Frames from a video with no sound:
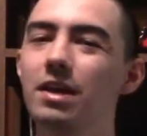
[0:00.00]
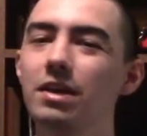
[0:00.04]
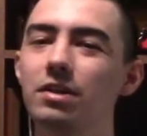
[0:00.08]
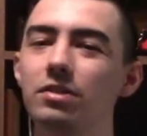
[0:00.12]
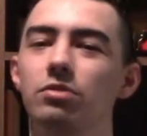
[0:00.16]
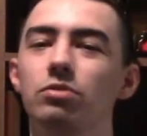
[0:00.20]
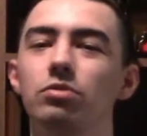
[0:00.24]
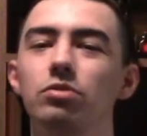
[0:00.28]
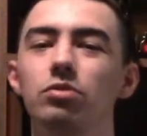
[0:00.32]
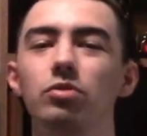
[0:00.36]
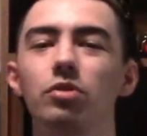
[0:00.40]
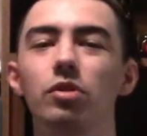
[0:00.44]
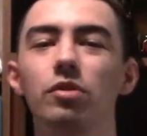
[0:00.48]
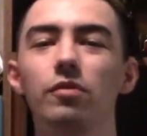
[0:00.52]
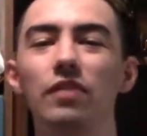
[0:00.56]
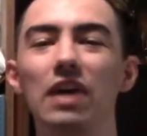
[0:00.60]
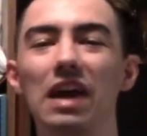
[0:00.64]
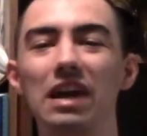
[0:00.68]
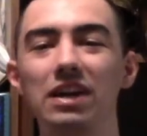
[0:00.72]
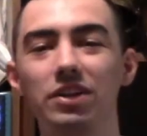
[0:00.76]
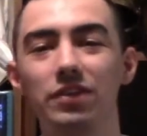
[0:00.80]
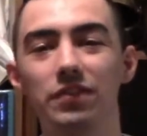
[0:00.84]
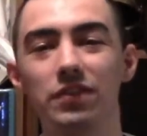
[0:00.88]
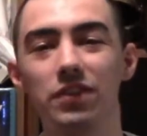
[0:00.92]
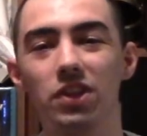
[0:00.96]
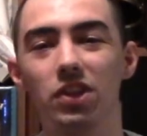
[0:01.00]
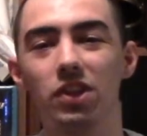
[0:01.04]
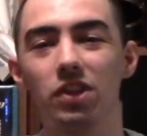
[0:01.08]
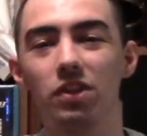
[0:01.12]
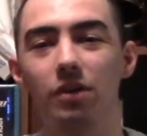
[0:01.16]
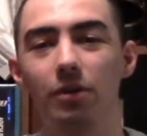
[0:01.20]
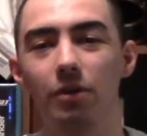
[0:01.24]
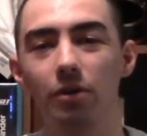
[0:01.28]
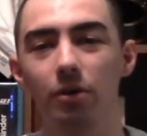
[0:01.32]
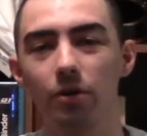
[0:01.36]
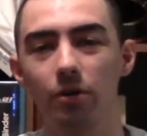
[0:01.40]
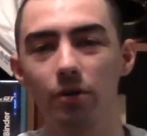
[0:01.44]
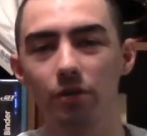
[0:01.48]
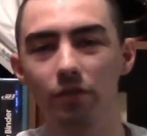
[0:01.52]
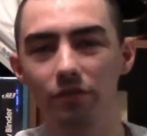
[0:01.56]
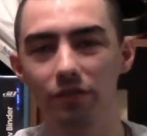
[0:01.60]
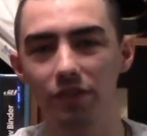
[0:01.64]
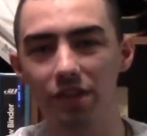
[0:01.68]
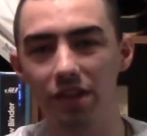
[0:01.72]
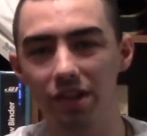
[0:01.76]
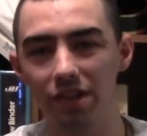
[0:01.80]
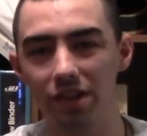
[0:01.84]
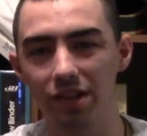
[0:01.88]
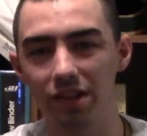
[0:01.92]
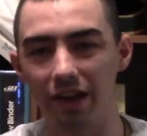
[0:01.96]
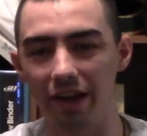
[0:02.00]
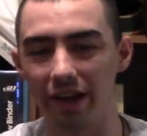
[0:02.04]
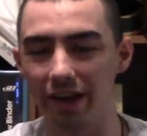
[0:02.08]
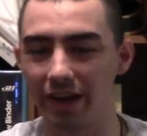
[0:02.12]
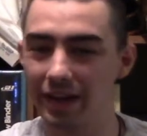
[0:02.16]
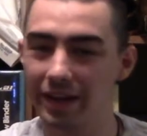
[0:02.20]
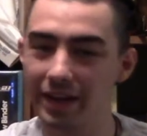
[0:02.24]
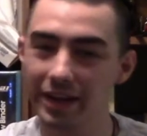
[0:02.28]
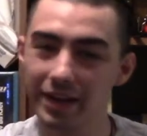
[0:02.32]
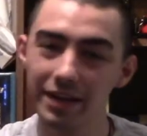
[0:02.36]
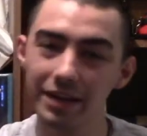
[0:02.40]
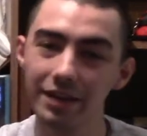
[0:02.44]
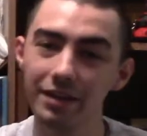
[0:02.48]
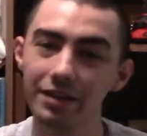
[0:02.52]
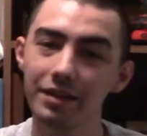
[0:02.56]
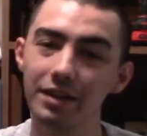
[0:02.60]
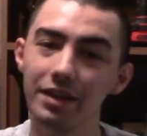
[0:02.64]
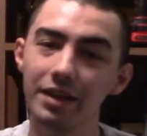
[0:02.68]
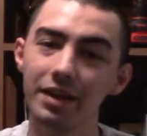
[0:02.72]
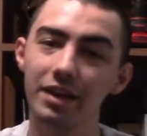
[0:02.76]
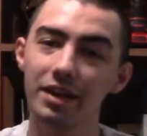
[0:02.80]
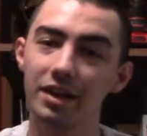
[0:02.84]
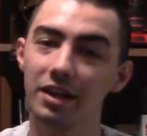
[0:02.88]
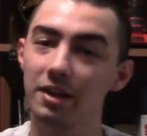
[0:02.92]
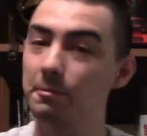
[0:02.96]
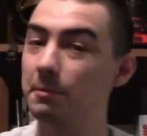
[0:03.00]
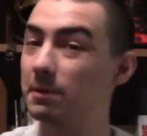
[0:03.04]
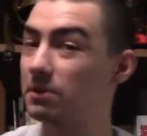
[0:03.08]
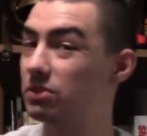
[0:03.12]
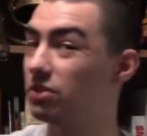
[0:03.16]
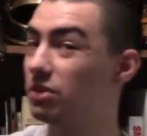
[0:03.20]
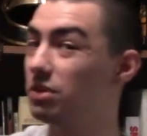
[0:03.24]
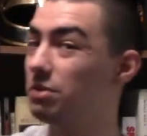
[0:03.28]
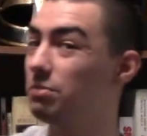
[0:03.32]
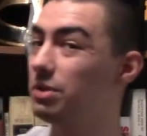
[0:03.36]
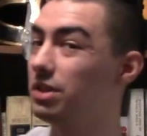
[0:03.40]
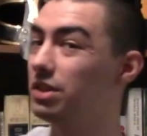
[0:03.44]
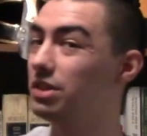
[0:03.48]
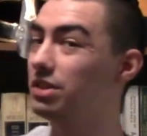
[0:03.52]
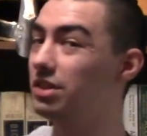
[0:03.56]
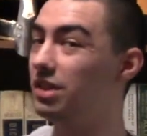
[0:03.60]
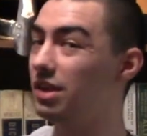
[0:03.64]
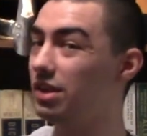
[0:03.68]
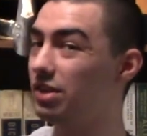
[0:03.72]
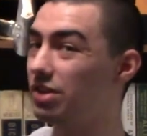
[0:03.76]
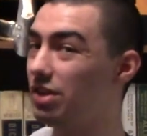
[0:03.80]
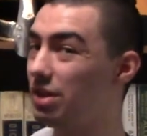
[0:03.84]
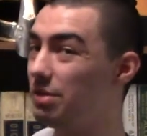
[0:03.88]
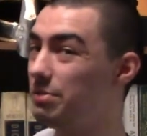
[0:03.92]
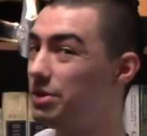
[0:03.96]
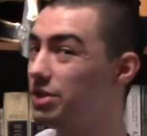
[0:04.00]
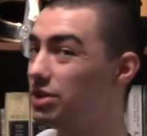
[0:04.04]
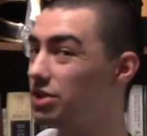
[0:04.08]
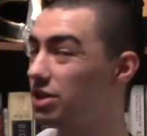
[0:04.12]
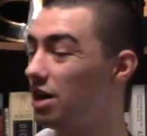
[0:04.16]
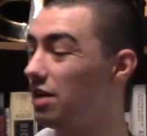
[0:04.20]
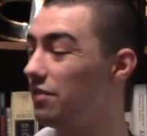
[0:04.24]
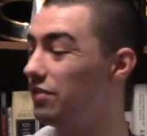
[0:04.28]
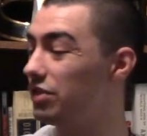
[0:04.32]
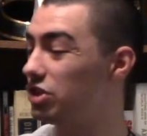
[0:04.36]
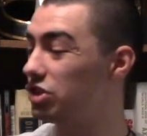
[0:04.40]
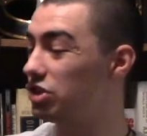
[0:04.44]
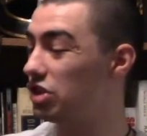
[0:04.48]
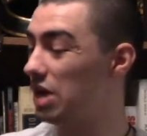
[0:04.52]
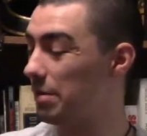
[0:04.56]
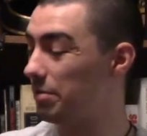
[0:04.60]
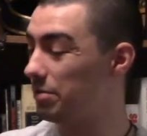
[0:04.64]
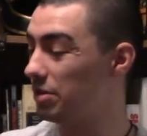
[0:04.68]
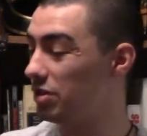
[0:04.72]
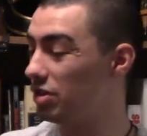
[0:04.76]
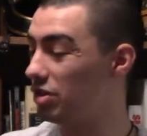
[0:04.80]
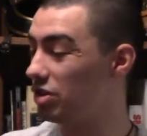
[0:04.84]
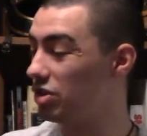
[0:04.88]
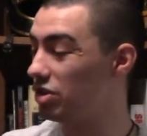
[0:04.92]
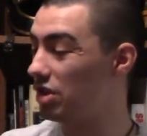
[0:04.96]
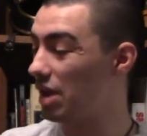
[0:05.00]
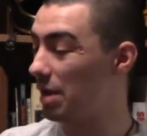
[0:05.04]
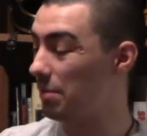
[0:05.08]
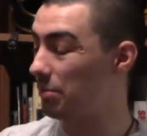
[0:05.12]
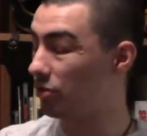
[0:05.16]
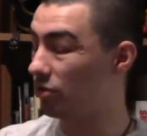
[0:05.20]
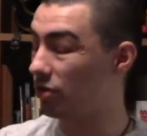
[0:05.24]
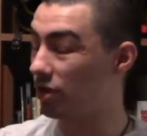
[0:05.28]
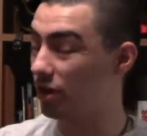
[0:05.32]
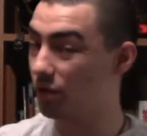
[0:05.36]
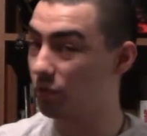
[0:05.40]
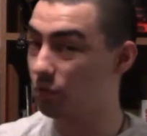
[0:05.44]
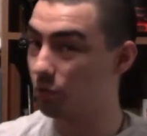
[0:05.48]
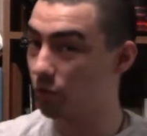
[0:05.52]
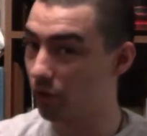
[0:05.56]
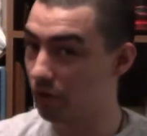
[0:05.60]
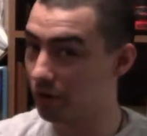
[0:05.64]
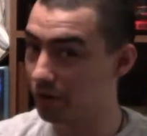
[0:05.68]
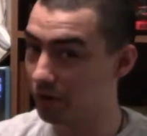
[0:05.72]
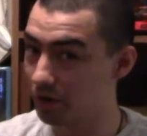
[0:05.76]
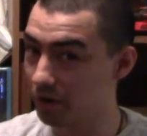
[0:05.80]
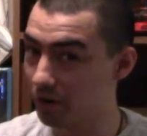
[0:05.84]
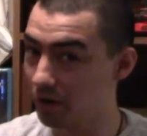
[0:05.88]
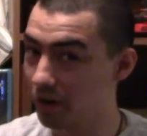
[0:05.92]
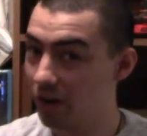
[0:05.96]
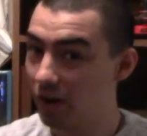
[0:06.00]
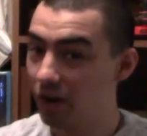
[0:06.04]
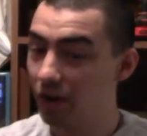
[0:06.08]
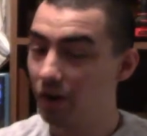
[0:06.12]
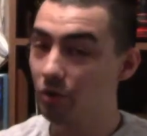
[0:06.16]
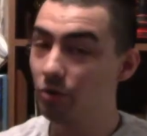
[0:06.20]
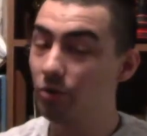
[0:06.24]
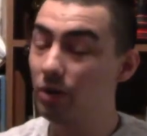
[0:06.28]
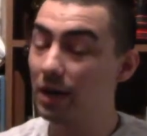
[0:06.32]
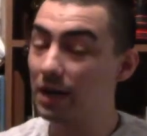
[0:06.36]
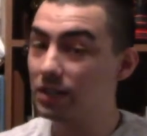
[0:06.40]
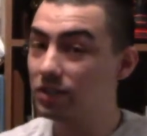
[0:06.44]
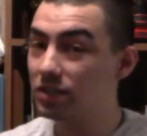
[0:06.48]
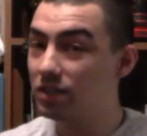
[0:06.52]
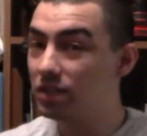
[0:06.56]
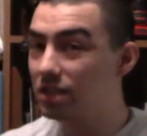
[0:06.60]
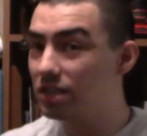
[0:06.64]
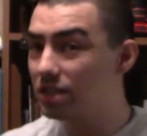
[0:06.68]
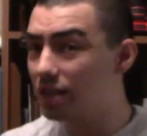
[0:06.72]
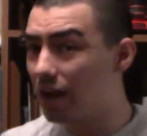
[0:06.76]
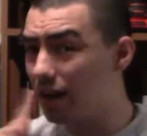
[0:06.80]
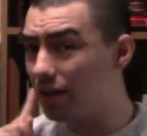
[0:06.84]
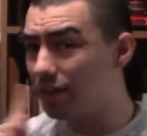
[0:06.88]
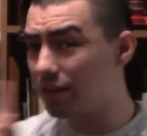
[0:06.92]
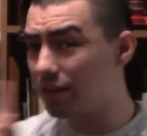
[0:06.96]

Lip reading: due to the fact of its curved design. especially with this image of a Japanese samurai warrior who actually does